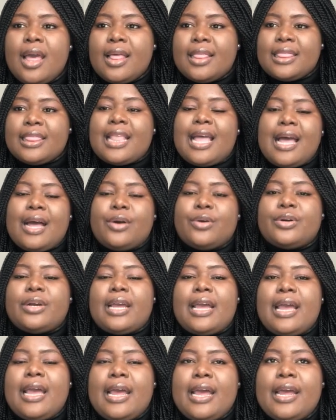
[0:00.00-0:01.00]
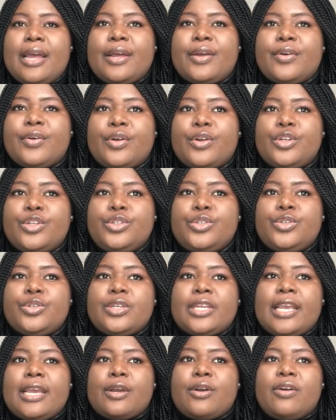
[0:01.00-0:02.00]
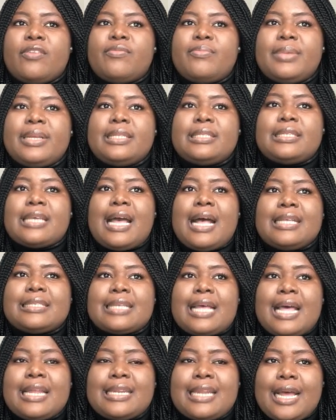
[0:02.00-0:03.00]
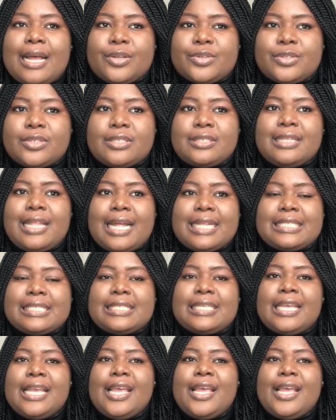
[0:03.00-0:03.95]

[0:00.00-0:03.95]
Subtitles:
Now, UK government has announced that